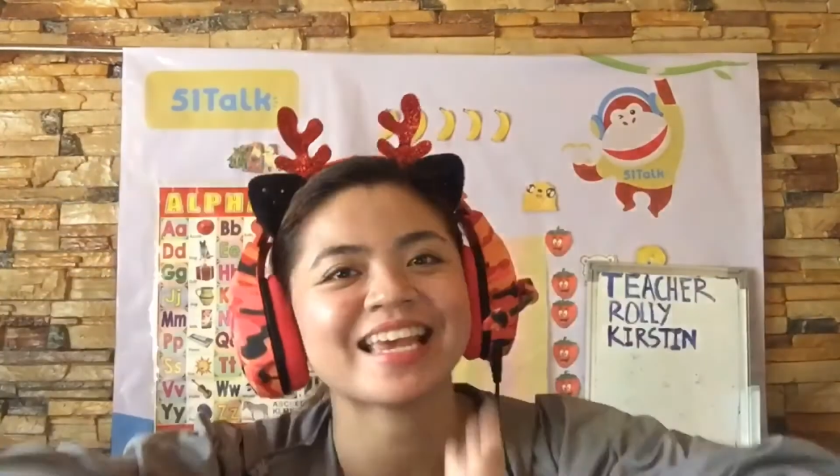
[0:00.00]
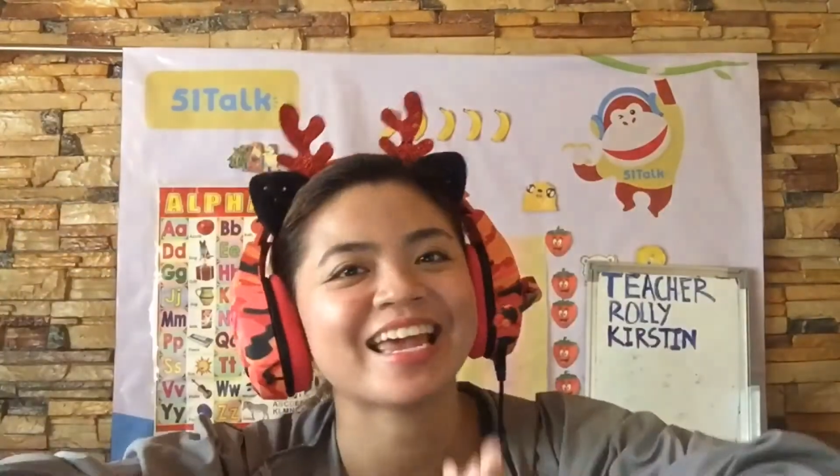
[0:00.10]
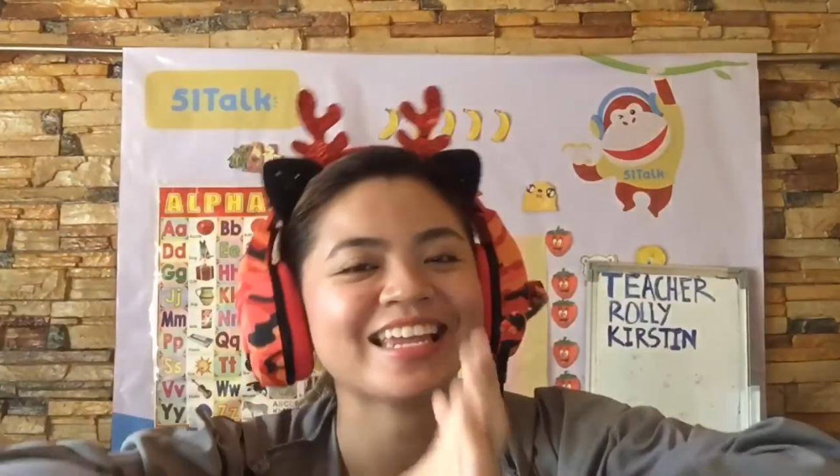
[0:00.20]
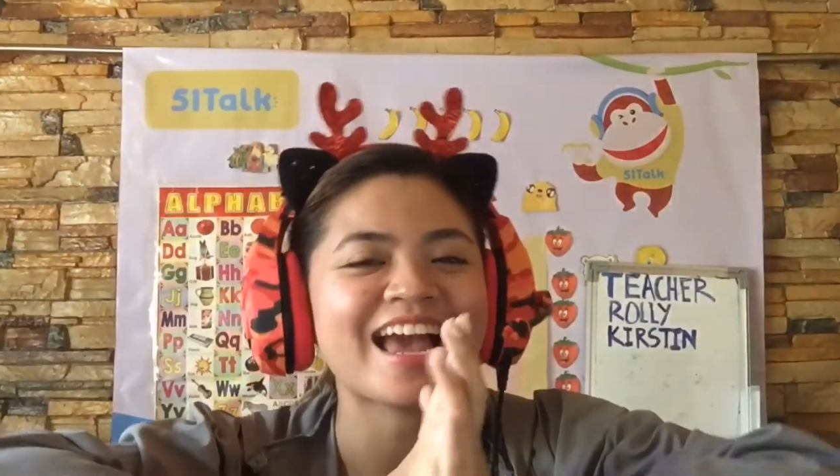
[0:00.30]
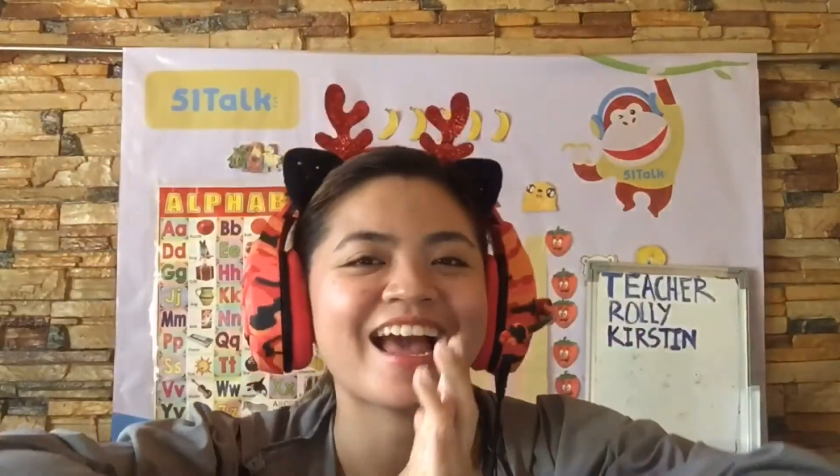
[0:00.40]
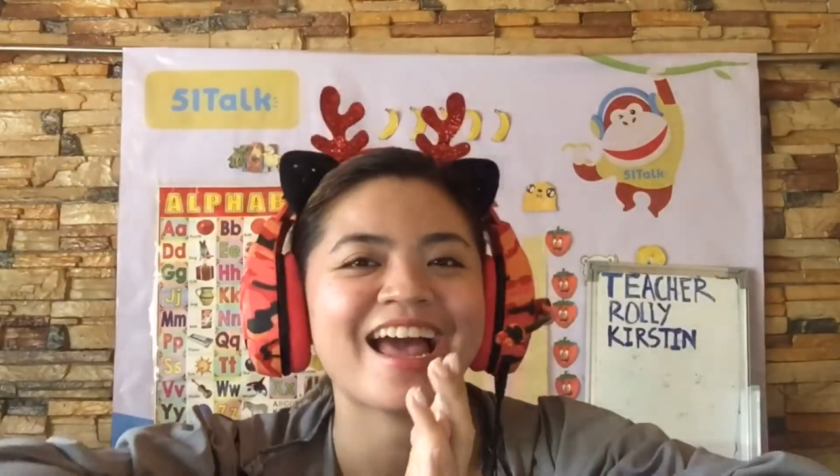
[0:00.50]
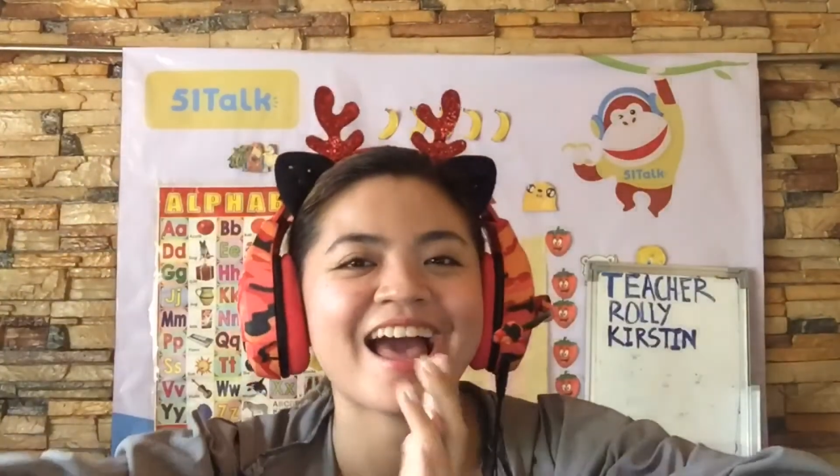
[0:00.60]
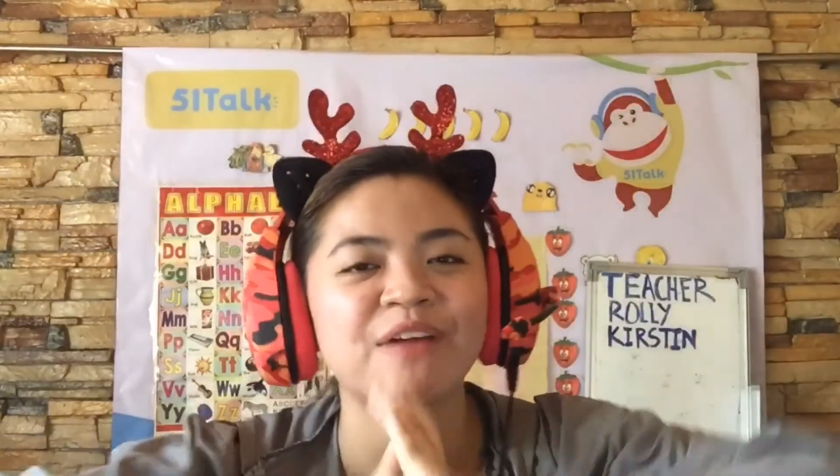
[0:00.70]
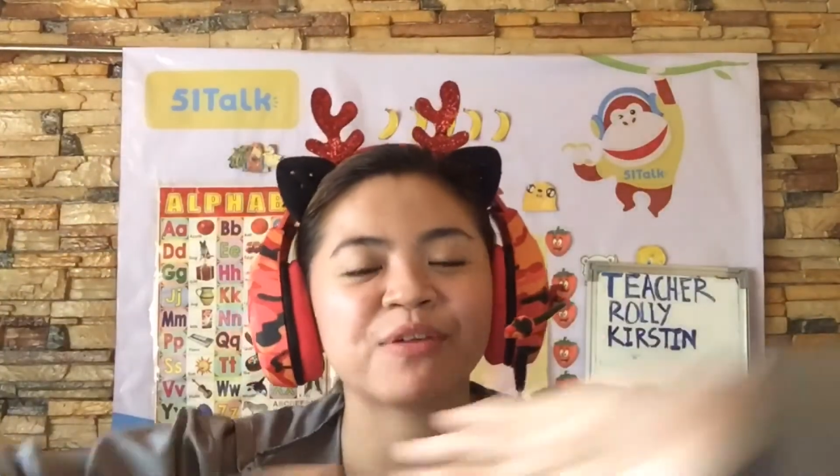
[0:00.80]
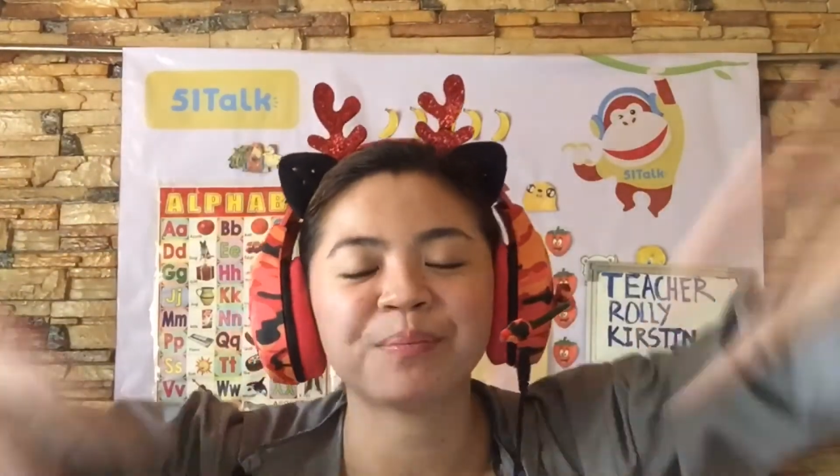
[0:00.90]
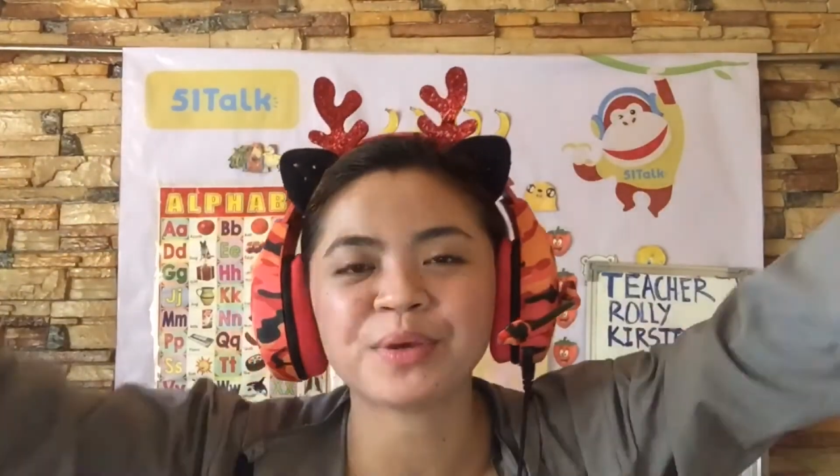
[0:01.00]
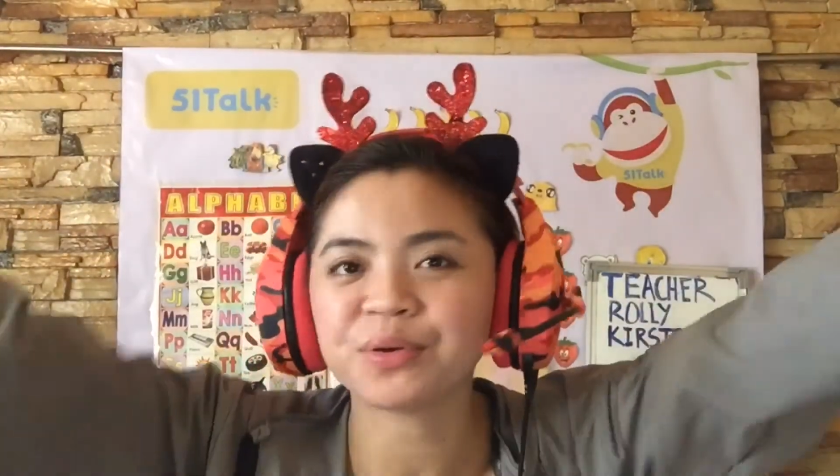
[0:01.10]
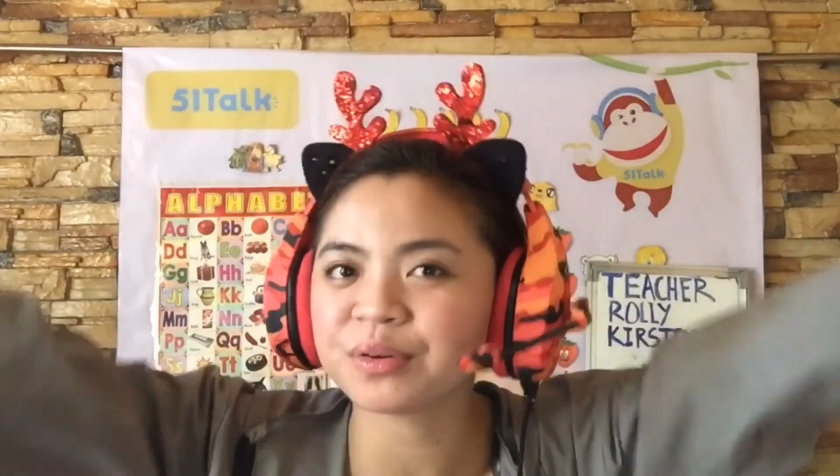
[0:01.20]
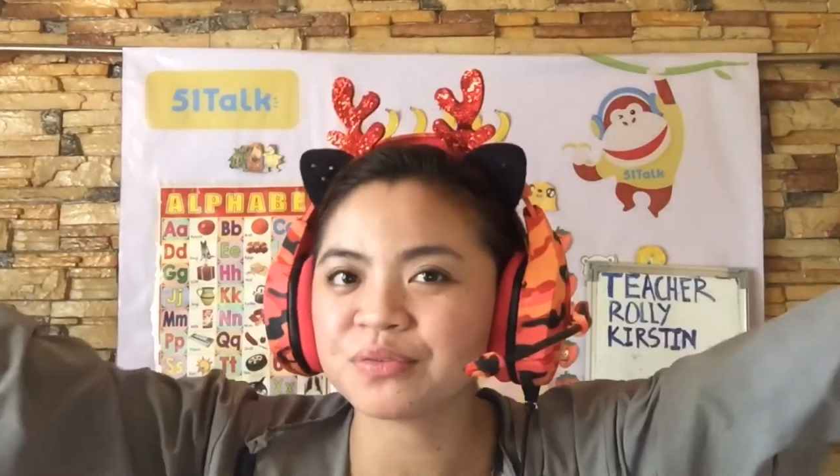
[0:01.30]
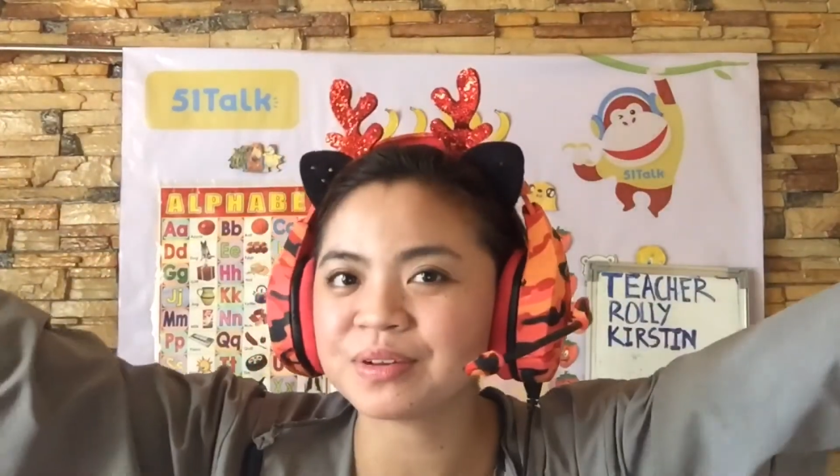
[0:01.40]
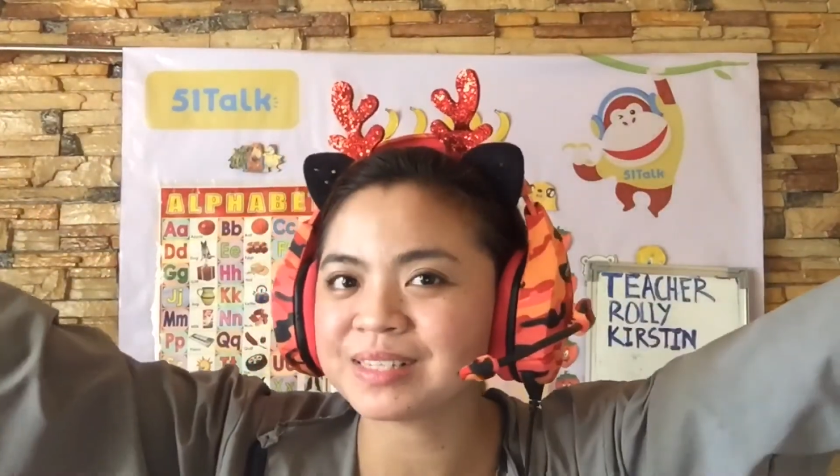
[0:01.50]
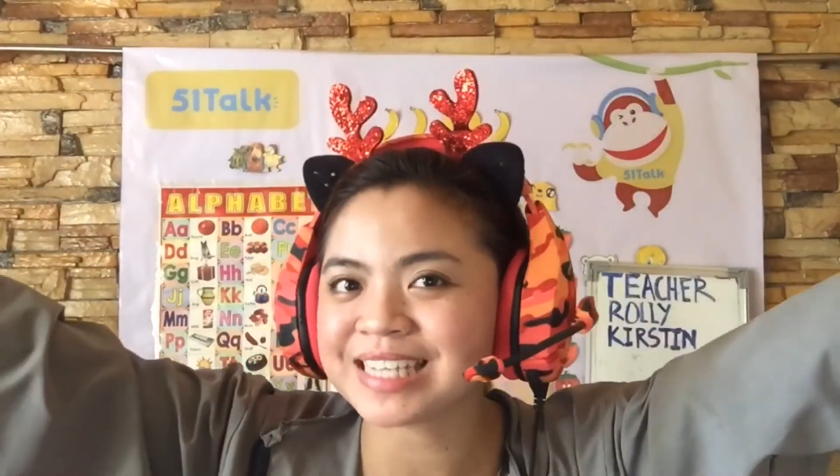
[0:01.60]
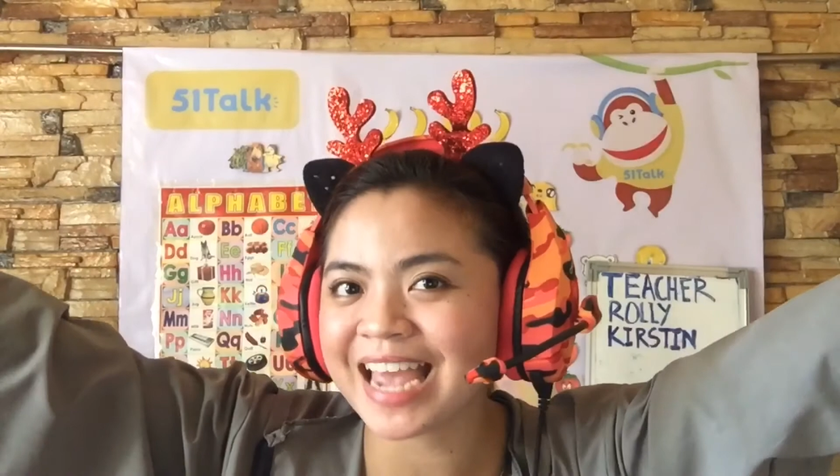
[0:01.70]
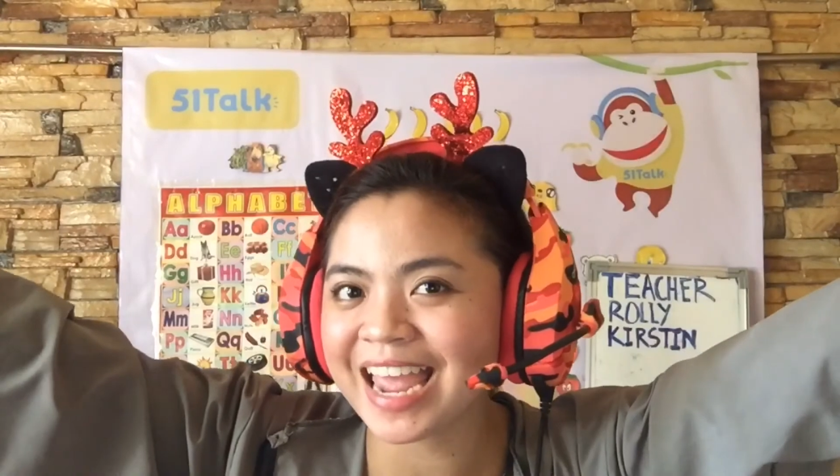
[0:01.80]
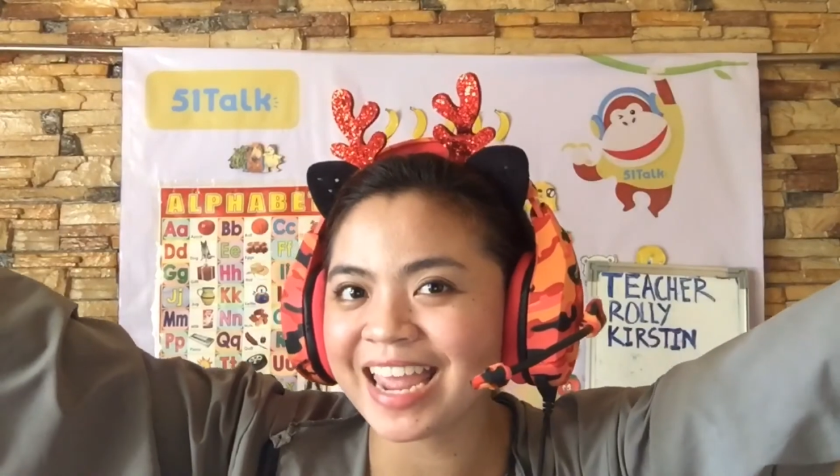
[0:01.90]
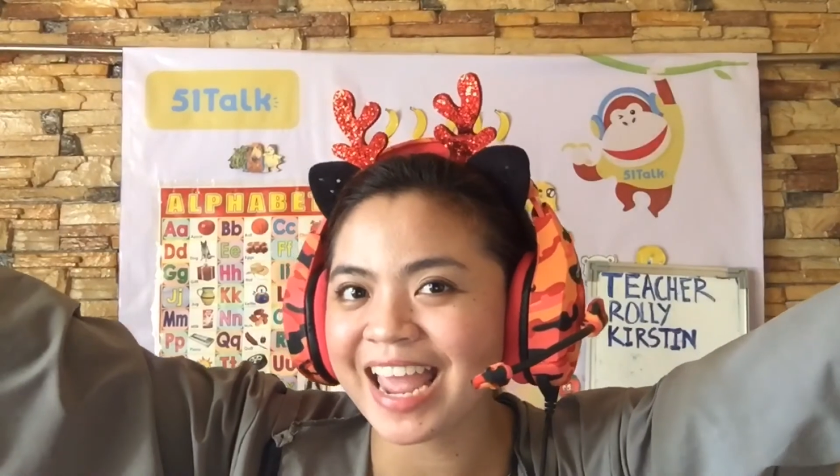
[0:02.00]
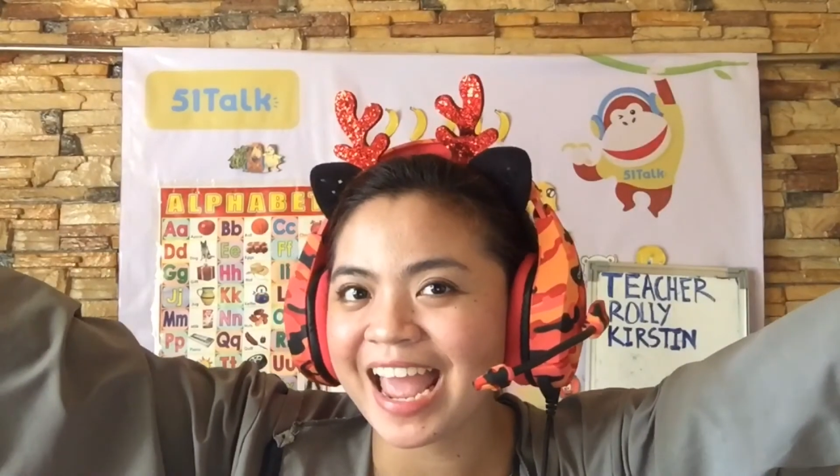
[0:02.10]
And yeah, have a beautiful day,